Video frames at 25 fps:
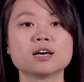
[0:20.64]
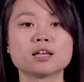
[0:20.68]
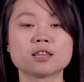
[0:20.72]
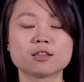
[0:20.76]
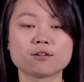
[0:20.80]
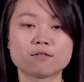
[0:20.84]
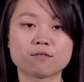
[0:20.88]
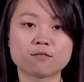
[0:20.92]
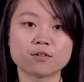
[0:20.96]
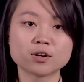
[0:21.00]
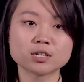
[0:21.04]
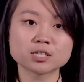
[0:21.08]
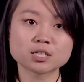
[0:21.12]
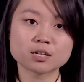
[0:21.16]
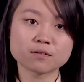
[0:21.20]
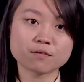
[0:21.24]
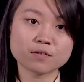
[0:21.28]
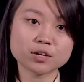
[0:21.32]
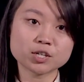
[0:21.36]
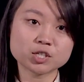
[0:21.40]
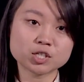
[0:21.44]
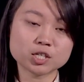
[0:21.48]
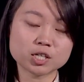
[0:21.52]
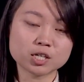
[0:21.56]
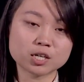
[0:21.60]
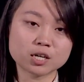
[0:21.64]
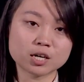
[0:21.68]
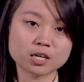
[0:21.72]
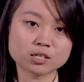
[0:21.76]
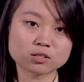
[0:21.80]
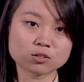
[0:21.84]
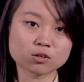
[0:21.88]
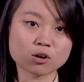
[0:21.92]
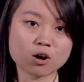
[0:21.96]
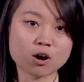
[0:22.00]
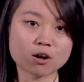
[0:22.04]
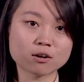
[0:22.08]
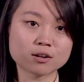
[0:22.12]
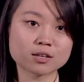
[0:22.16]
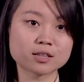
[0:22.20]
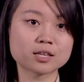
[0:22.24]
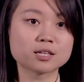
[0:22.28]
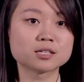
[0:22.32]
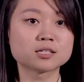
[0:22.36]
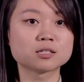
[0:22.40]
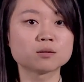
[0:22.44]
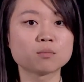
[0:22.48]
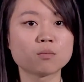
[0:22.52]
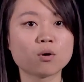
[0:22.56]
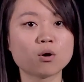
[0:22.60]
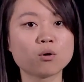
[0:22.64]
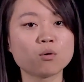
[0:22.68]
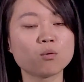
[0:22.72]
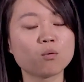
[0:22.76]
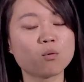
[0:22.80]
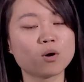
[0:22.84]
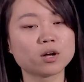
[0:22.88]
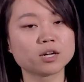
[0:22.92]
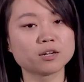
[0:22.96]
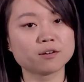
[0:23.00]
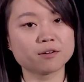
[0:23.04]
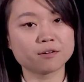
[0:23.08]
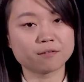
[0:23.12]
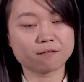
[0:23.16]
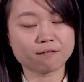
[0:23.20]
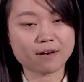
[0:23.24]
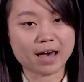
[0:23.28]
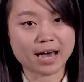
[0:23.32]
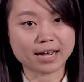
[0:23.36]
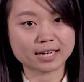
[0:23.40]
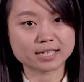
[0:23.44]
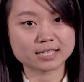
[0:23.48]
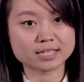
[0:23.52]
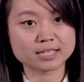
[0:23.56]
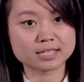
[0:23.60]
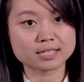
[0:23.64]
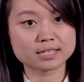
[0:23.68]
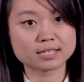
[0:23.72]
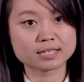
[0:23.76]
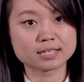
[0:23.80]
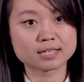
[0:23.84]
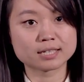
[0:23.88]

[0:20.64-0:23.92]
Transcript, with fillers: The first feature is called the small word effect.